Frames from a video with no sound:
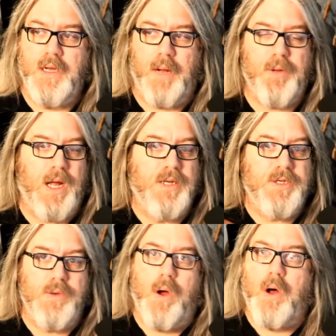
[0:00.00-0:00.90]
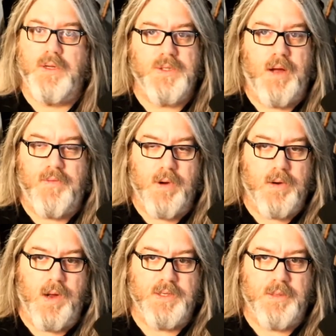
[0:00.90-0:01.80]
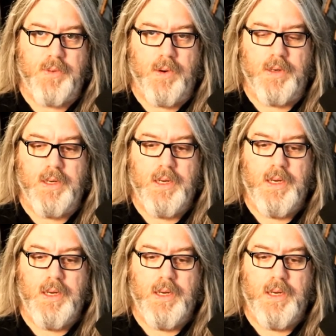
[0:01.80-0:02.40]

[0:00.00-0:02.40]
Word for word: applies to all software across the board.